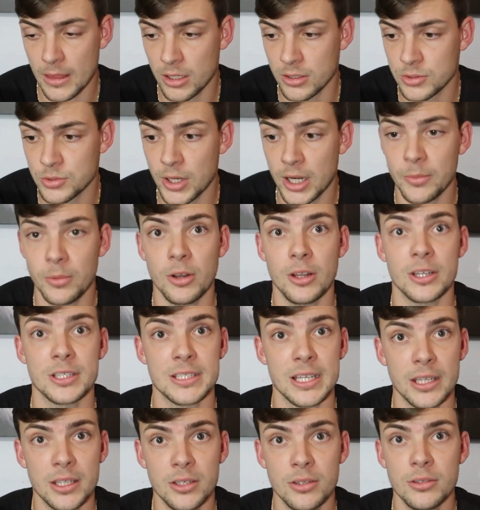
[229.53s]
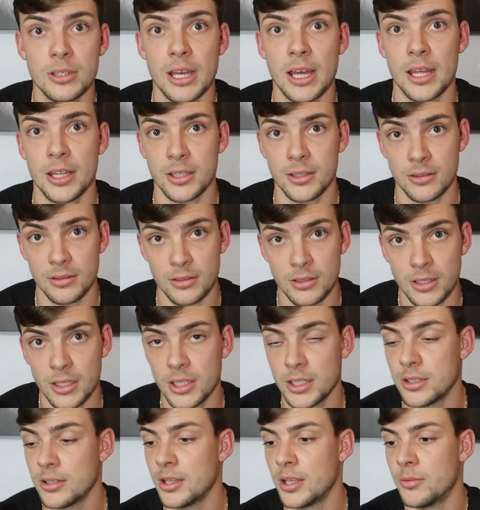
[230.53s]
trade will execute and
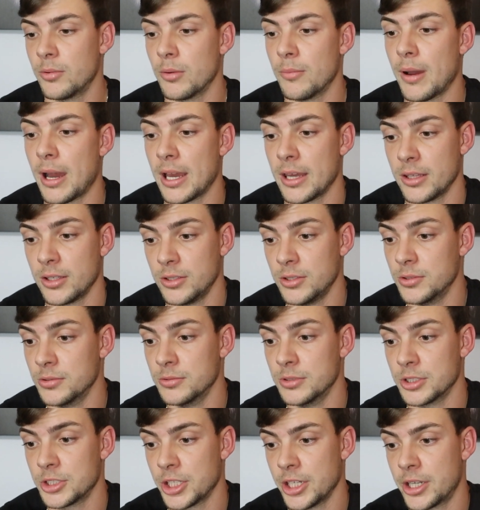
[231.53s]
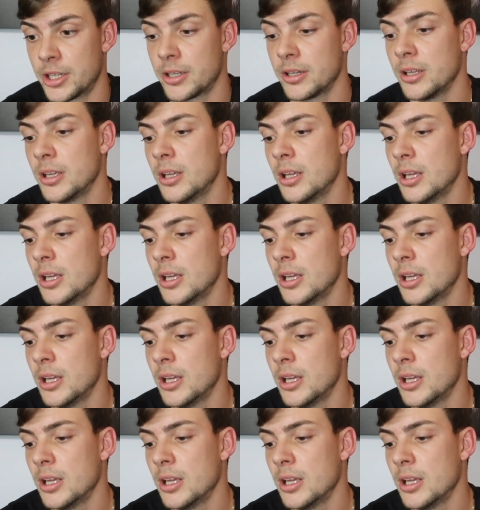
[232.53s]
it will buy you the share.